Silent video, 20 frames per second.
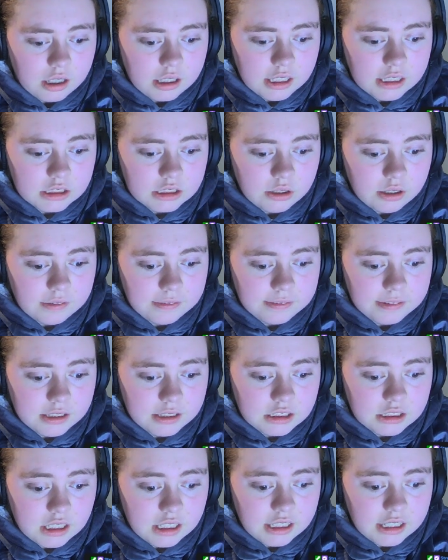Okay, so I
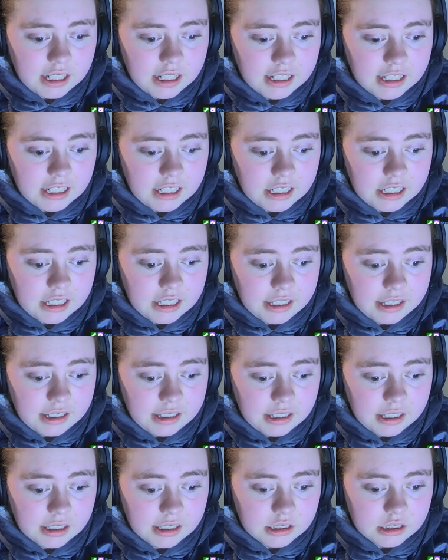first started
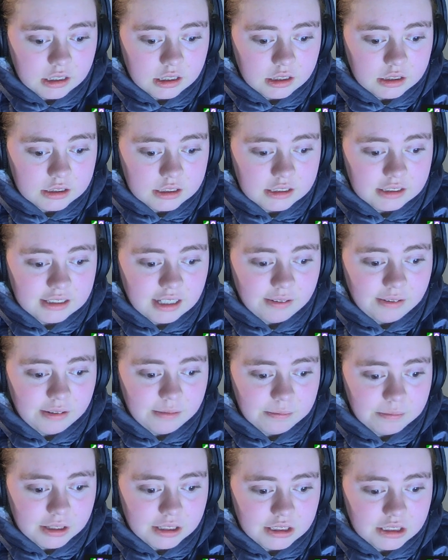highlighting like
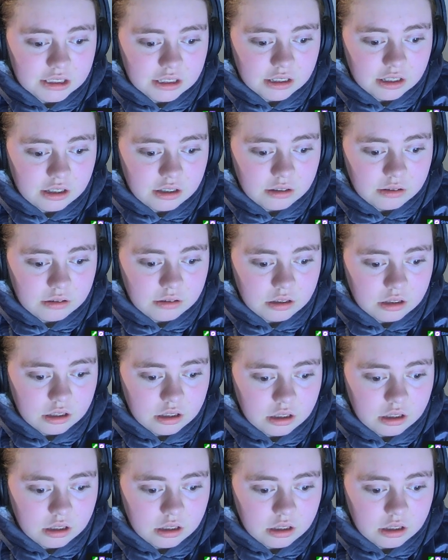seven months ago.